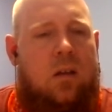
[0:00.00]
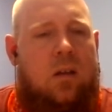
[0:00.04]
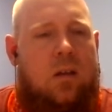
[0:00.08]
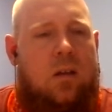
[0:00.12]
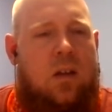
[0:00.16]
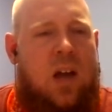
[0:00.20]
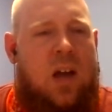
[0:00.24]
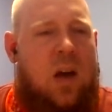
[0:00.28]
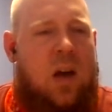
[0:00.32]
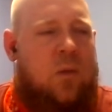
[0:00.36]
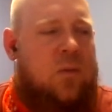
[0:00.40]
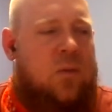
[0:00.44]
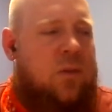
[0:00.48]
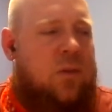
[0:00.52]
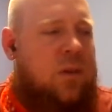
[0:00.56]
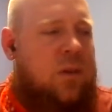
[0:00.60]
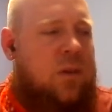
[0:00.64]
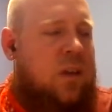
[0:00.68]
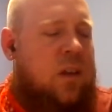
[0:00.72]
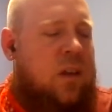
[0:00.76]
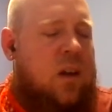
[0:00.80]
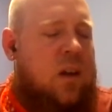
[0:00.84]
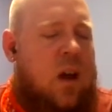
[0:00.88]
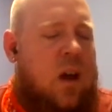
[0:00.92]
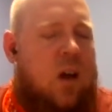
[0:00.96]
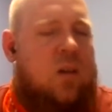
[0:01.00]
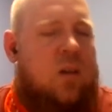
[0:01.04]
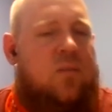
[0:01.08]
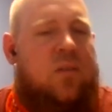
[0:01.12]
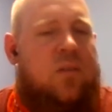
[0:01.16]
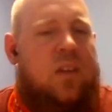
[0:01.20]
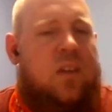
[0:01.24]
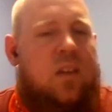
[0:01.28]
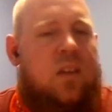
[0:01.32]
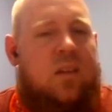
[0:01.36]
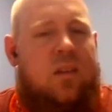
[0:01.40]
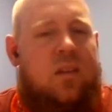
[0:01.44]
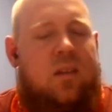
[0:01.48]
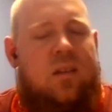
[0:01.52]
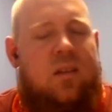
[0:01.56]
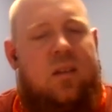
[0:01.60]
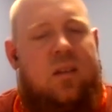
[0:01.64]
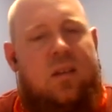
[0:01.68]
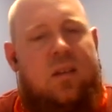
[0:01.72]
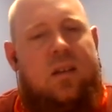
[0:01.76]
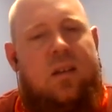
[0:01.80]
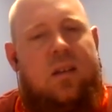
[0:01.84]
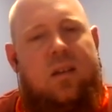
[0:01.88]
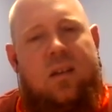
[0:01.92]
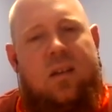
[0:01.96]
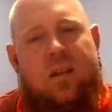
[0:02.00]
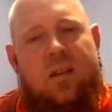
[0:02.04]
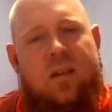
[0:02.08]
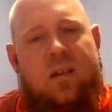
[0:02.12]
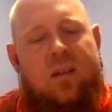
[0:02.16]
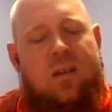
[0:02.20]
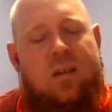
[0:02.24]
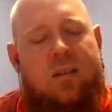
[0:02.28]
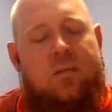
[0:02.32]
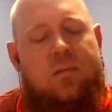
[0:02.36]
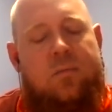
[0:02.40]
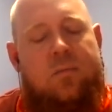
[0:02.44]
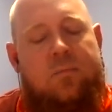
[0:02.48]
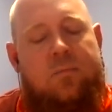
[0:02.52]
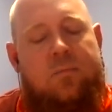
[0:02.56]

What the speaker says: how they're going to get out of it. Uh,